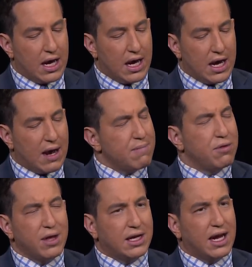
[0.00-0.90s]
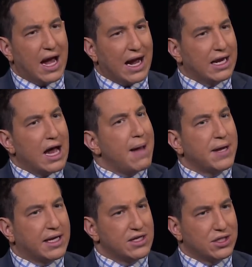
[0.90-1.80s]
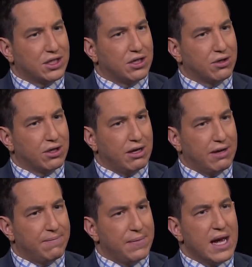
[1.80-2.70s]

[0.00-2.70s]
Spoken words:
And I'm thinking economic insecurity